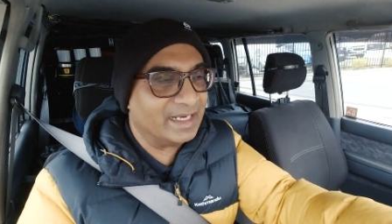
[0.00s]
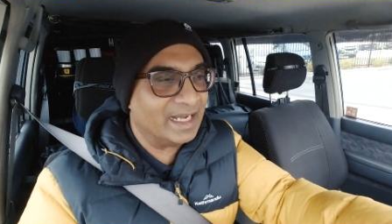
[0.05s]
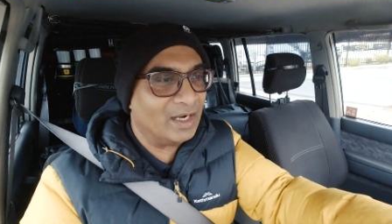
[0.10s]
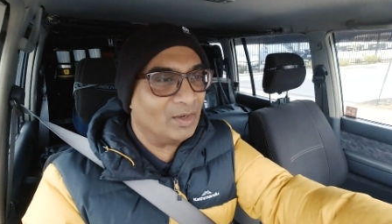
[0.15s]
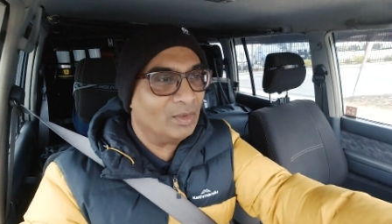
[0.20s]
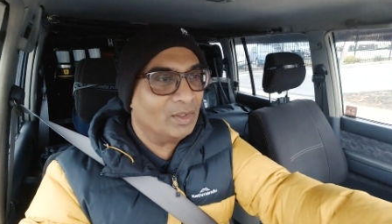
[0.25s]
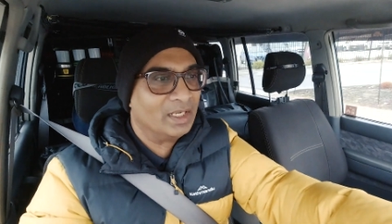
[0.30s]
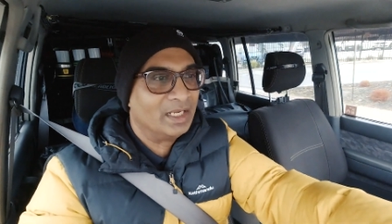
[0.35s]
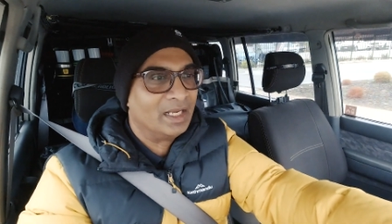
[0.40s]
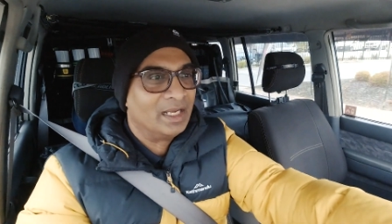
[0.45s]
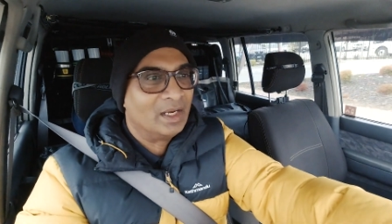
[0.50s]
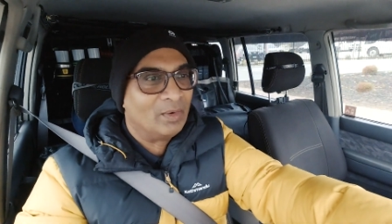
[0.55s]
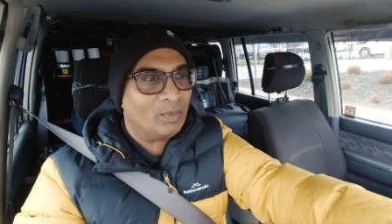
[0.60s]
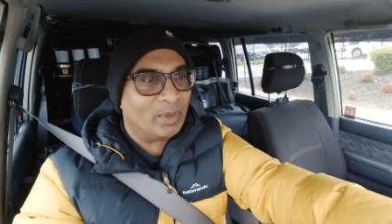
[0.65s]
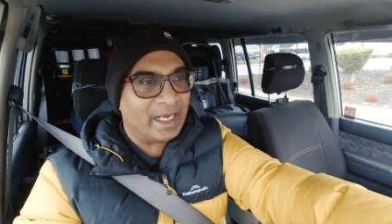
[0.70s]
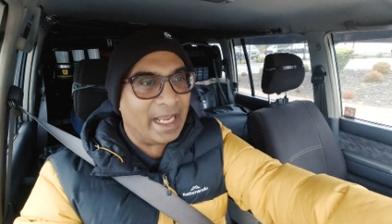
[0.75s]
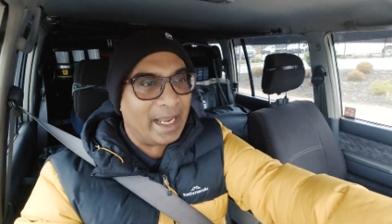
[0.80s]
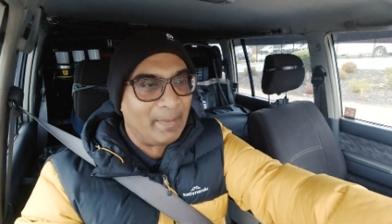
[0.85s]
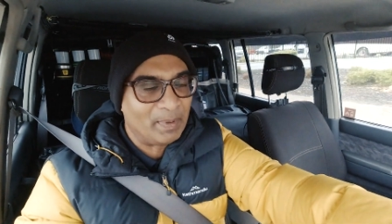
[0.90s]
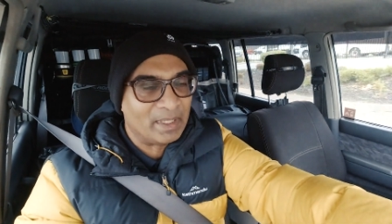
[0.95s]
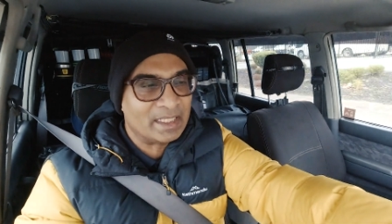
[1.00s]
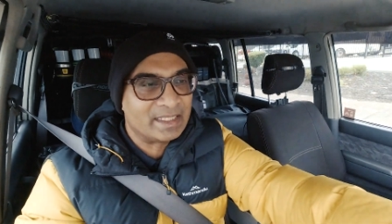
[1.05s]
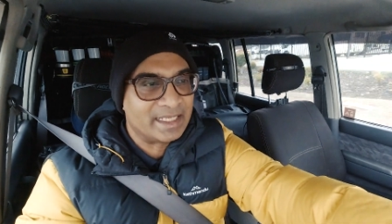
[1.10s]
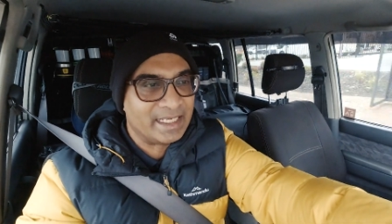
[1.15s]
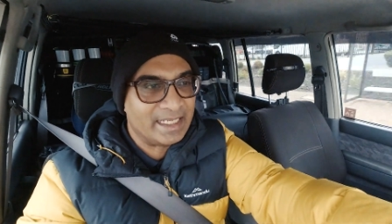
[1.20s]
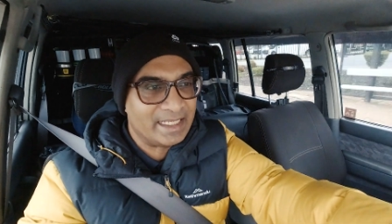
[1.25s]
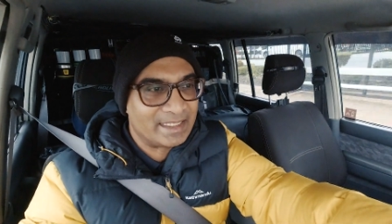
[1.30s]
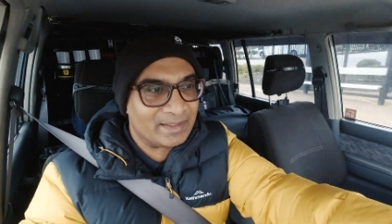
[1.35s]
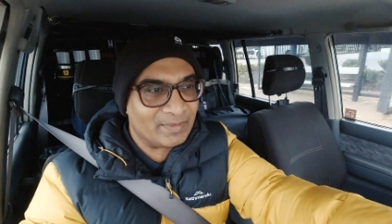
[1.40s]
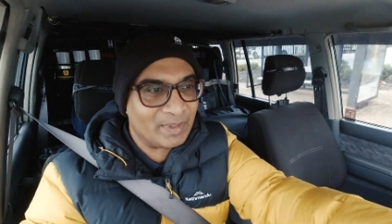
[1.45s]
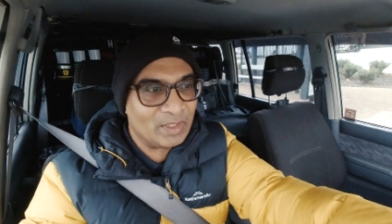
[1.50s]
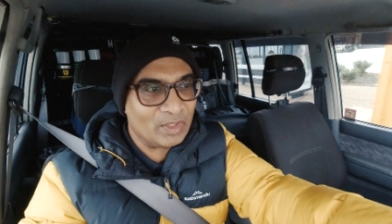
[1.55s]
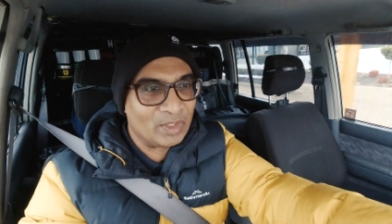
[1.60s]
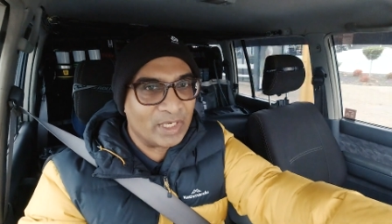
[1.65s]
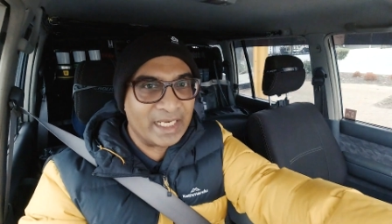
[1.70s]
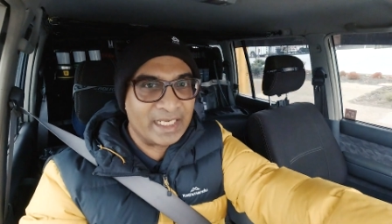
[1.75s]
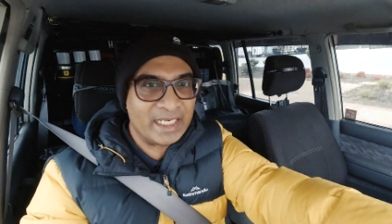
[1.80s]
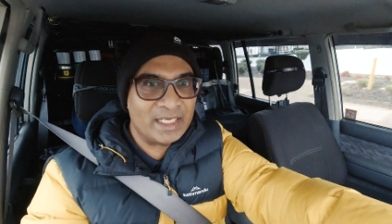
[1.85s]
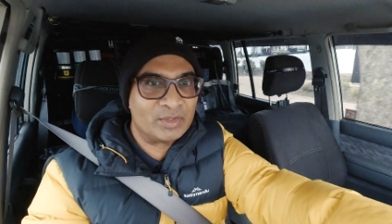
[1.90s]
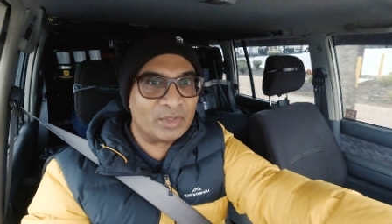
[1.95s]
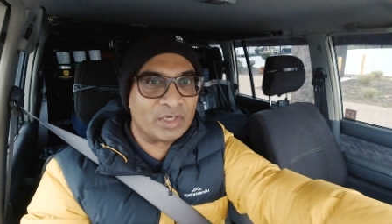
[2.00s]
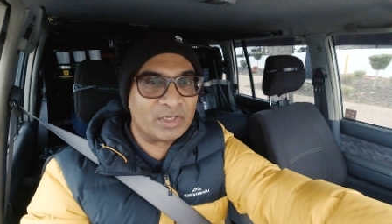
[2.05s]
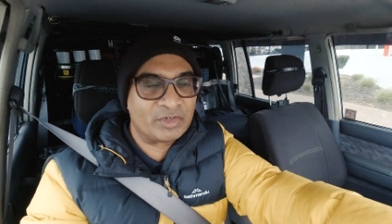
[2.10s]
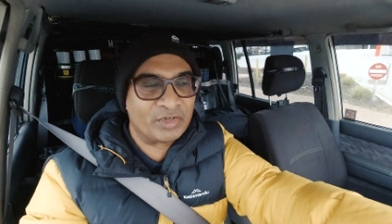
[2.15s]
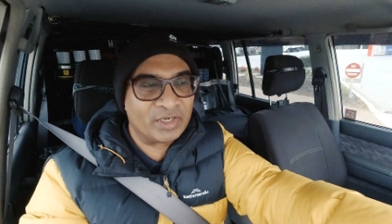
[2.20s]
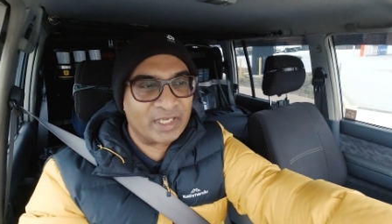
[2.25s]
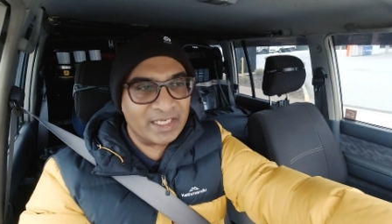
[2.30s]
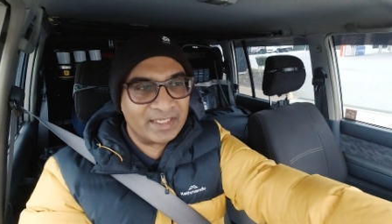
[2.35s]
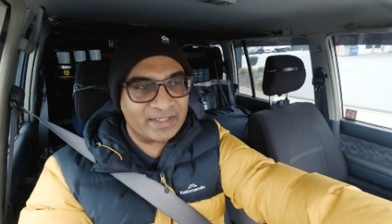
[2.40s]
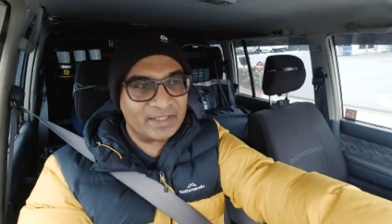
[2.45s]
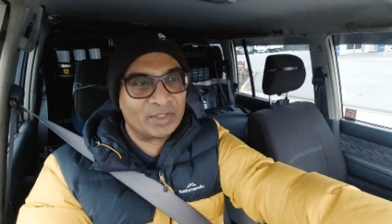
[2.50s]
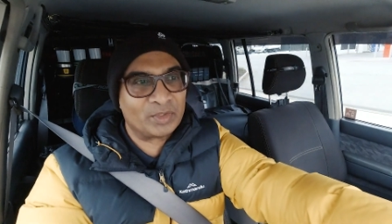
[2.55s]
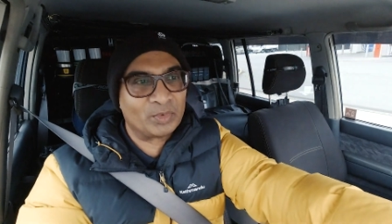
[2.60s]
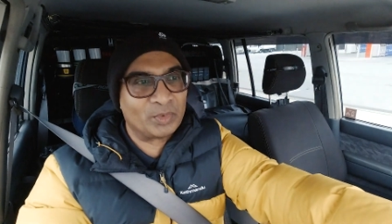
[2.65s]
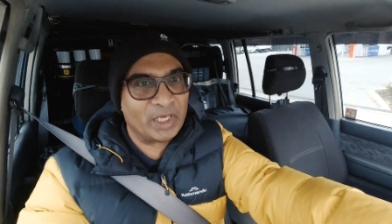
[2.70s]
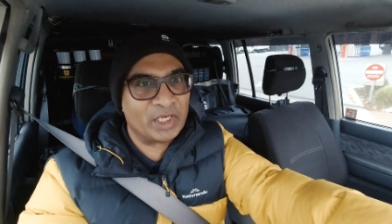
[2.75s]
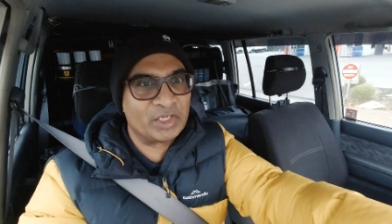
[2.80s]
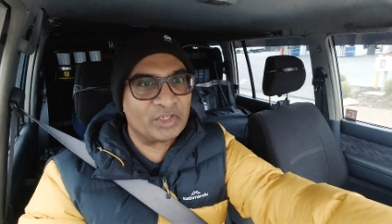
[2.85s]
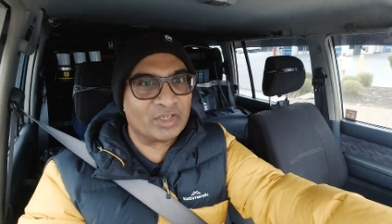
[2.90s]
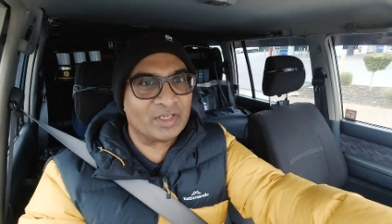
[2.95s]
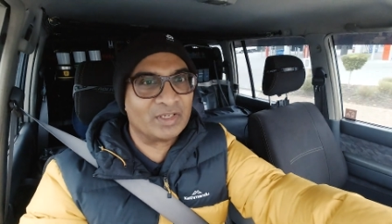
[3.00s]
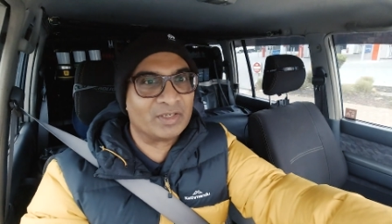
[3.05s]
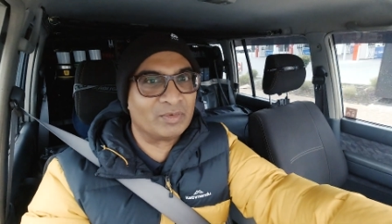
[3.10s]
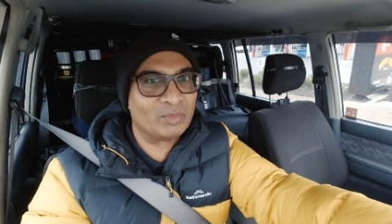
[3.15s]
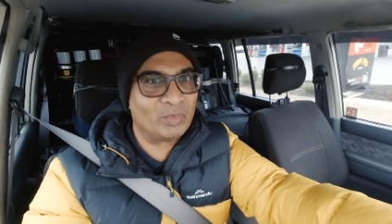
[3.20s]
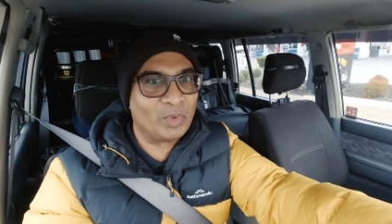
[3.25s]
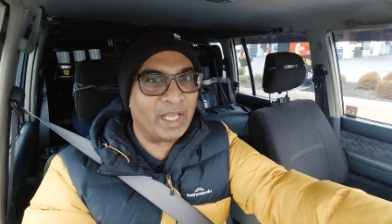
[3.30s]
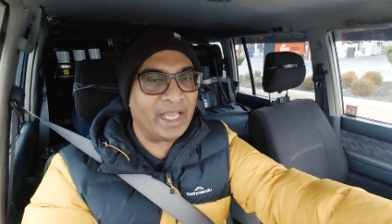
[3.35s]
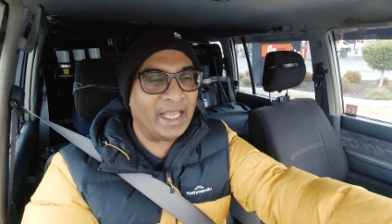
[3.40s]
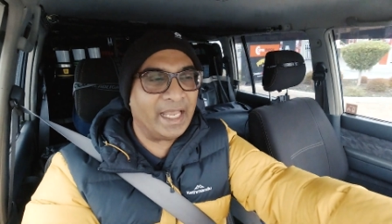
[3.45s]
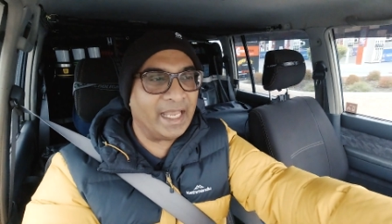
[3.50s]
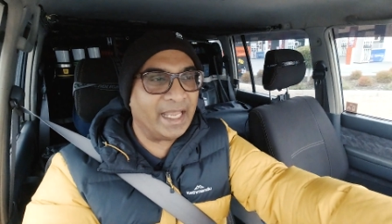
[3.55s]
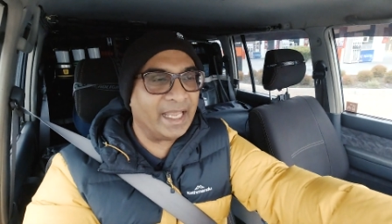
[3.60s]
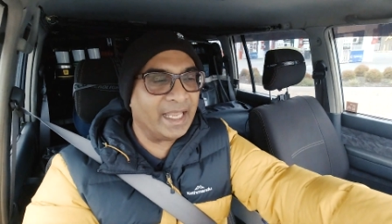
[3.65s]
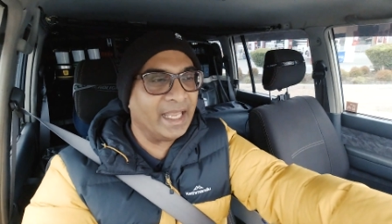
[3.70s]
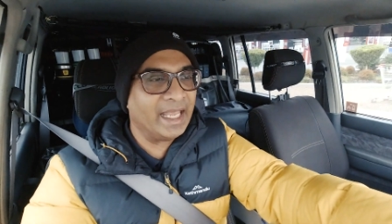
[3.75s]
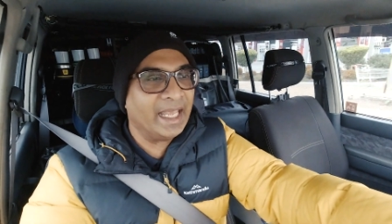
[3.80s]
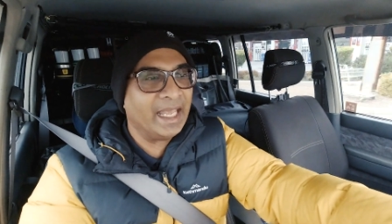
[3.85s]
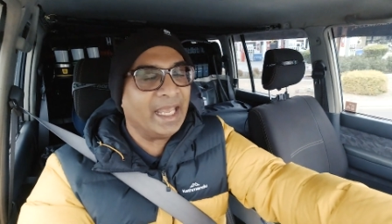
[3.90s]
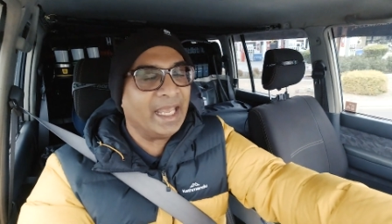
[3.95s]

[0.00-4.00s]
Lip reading: Now what happens is when you get into a tricky situation where